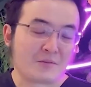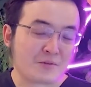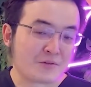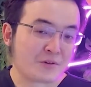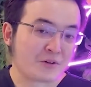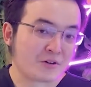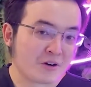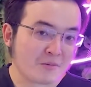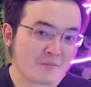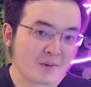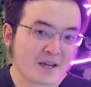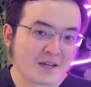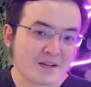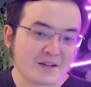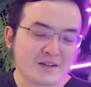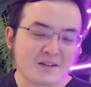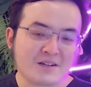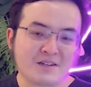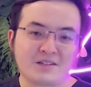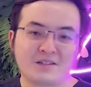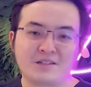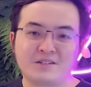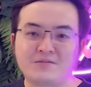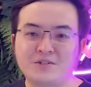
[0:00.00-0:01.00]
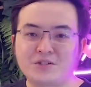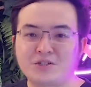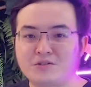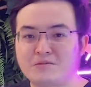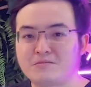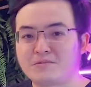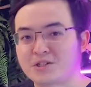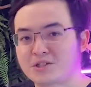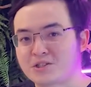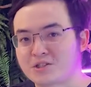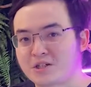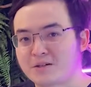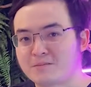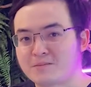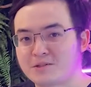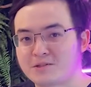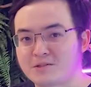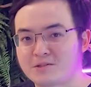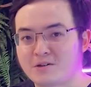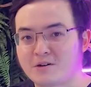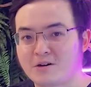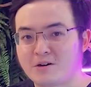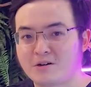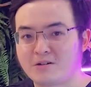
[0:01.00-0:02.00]
I would recommend the Rejuran Workshop
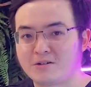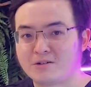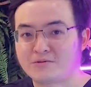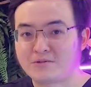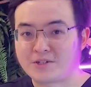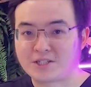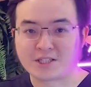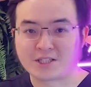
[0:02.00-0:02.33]
to all new